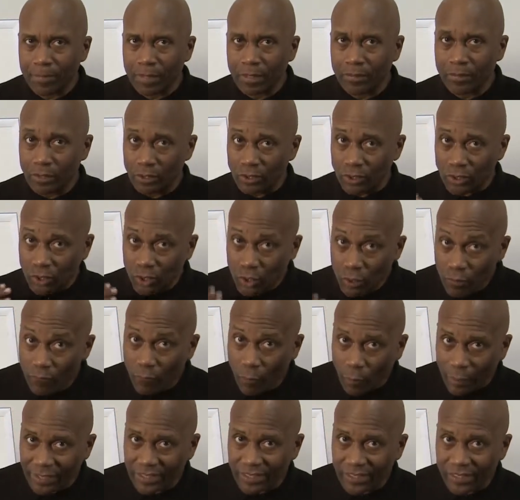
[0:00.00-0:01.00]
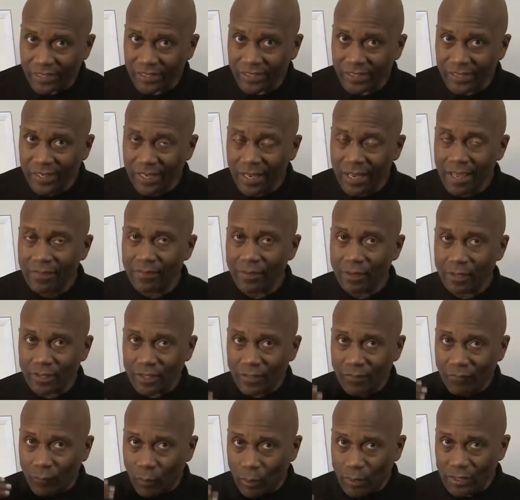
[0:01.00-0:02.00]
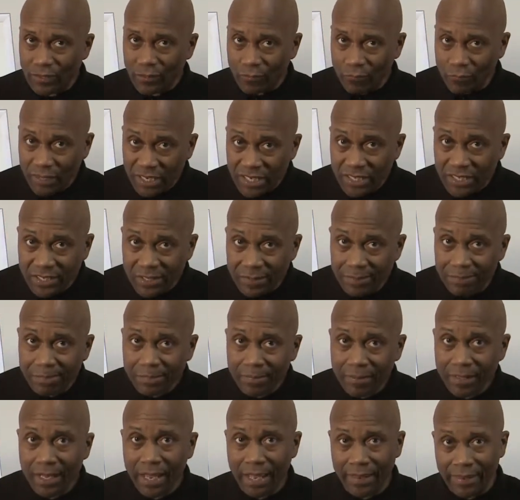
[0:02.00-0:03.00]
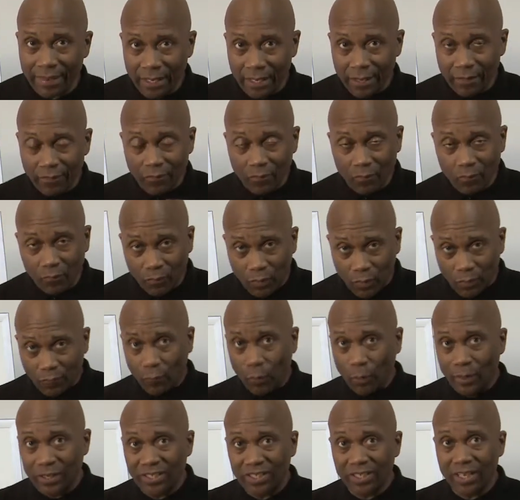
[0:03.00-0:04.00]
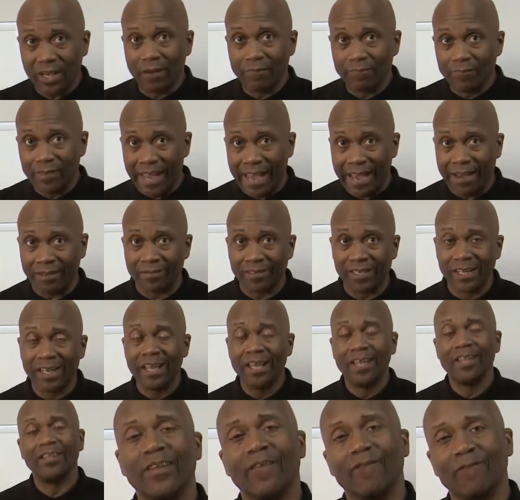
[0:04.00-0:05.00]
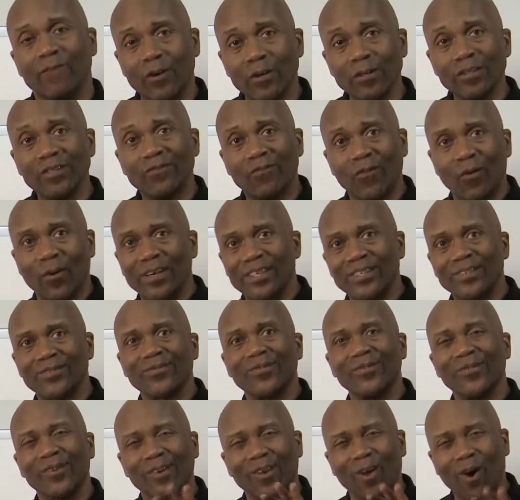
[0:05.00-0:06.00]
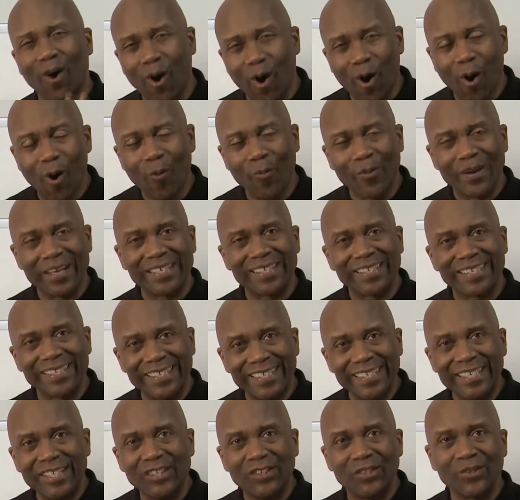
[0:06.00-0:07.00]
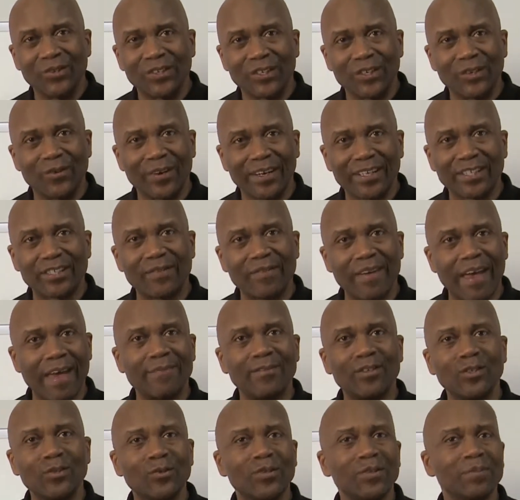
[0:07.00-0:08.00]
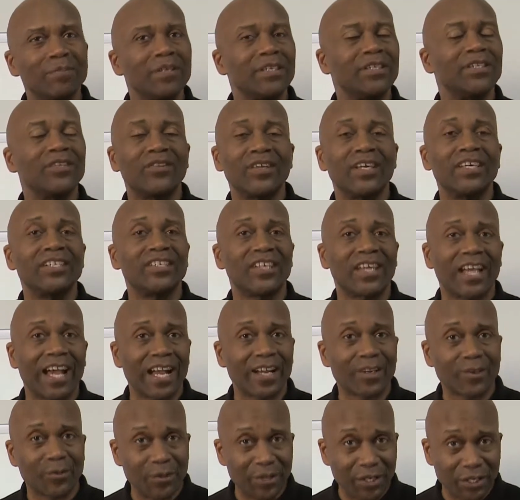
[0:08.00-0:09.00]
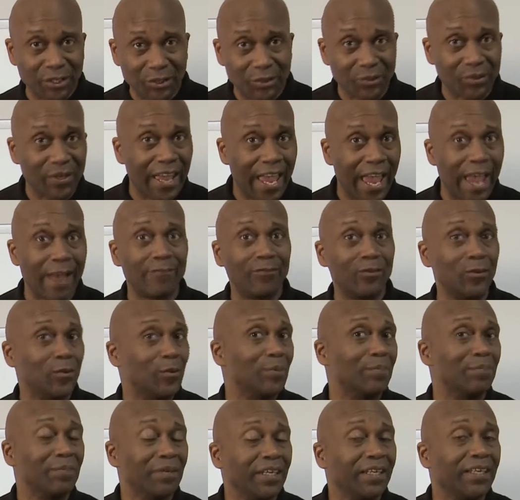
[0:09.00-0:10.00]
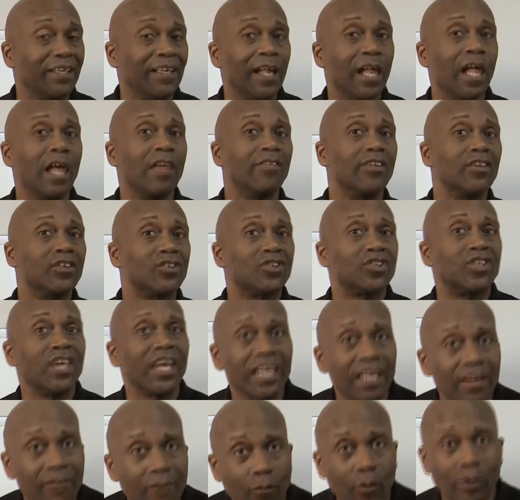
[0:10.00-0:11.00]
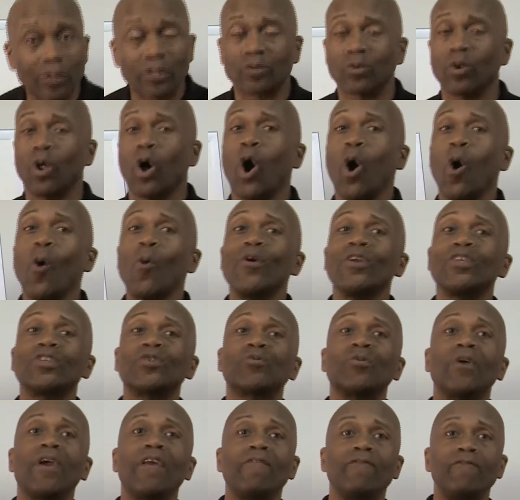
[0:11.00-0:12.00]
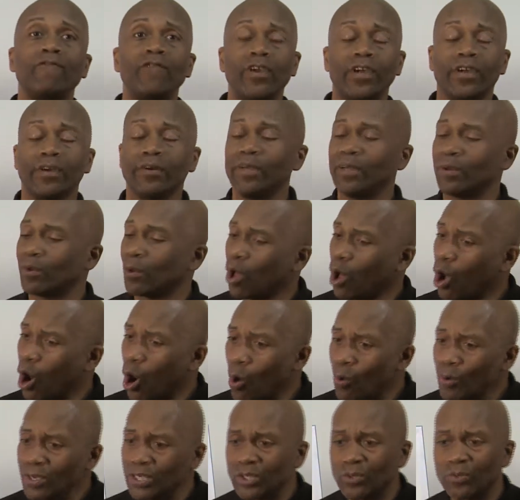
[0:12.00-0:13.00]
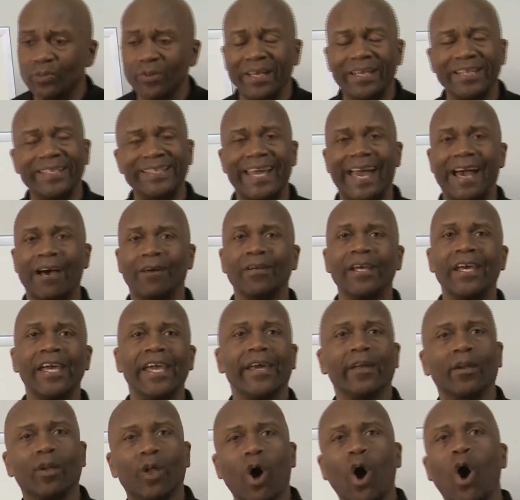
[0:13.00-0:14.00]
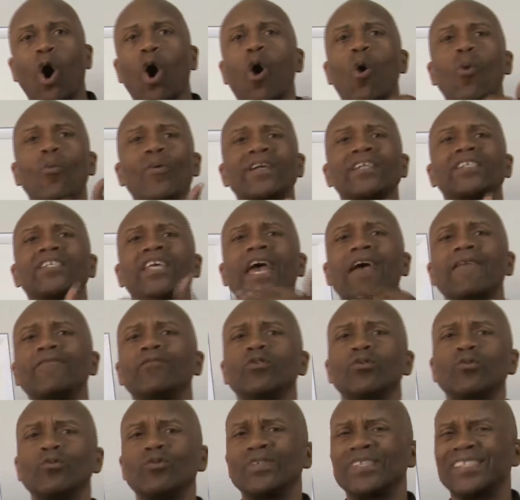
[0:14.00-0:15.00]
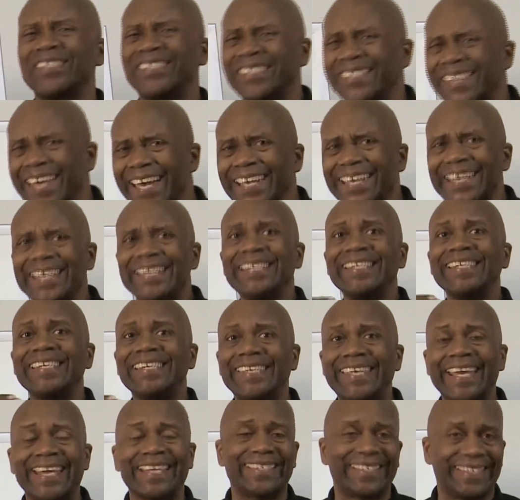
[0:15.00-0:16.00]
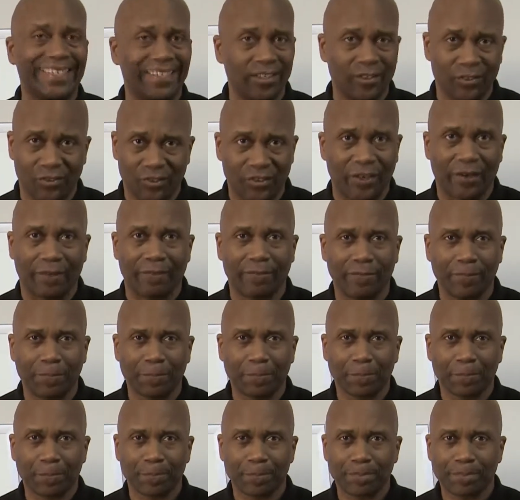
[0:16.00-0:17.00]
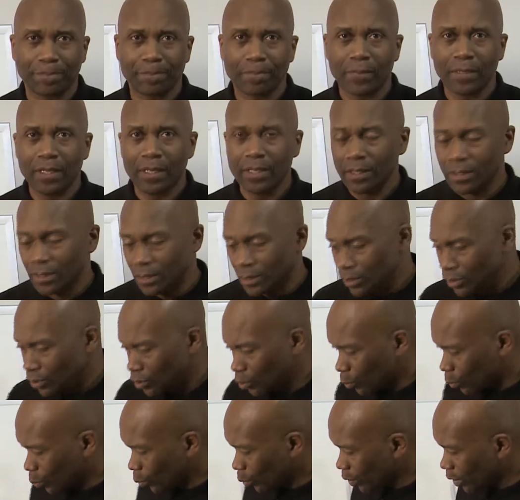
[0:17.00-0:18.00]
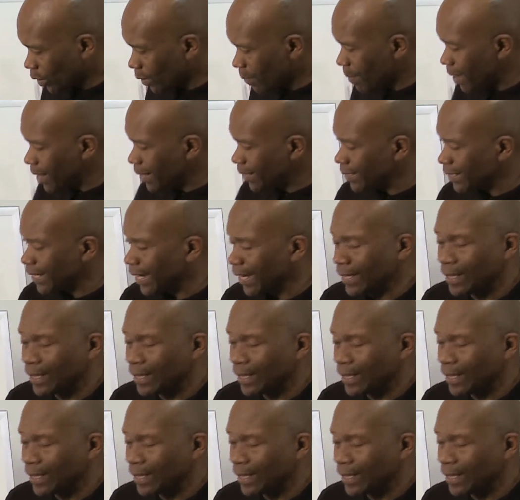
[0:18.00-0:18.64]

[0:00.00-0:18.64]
There's two voices. There's the voice of reason, and then there's the voice of doubt. The first voice will always lead you in the direction of having, doing, and being the things that God created you to have, do, and be. The second voice will always create fear. It'll always create doubt. It'll always have you second guessing yourself. So in order to meditate,